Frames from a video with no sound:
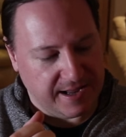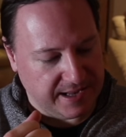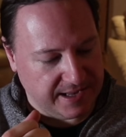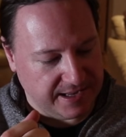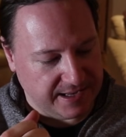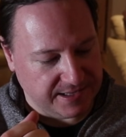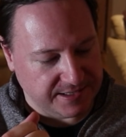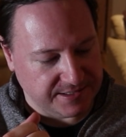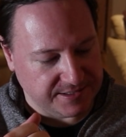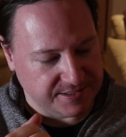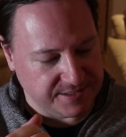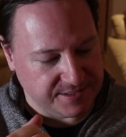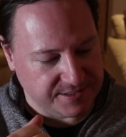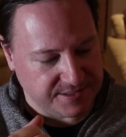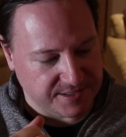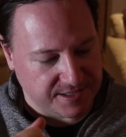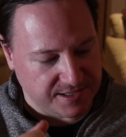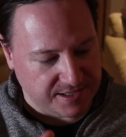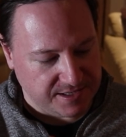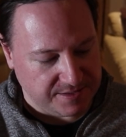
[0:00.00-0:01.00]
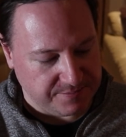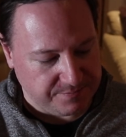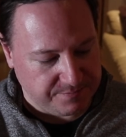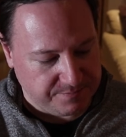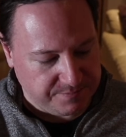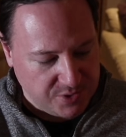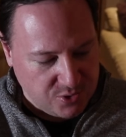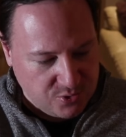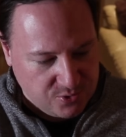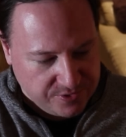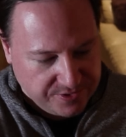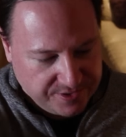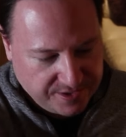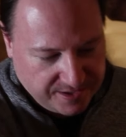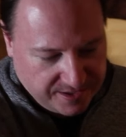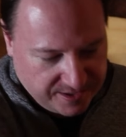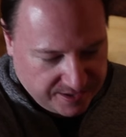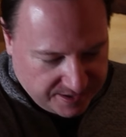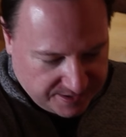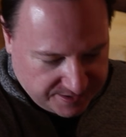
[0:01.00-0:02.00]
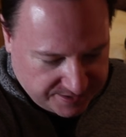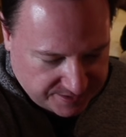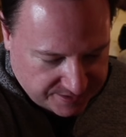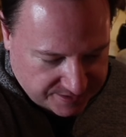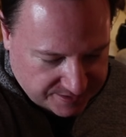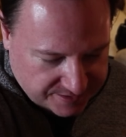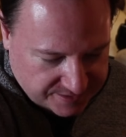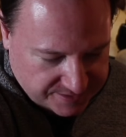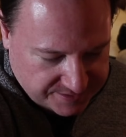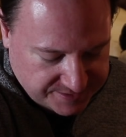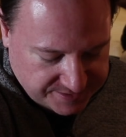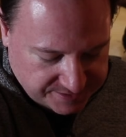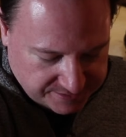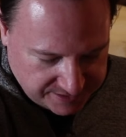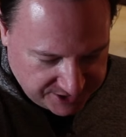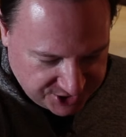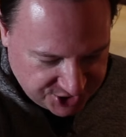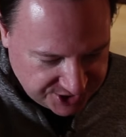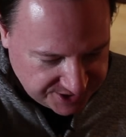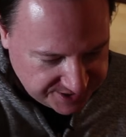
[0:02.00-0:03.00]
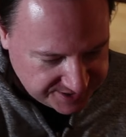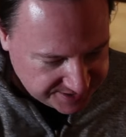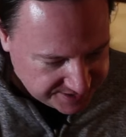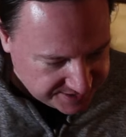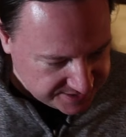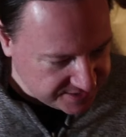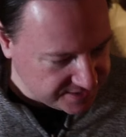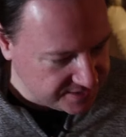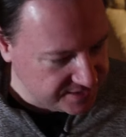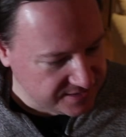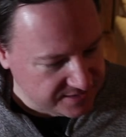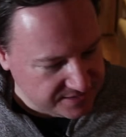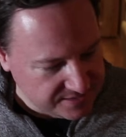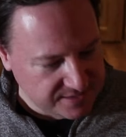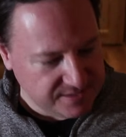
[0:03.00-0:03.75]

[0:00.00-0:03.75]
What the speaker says: And both are delicious.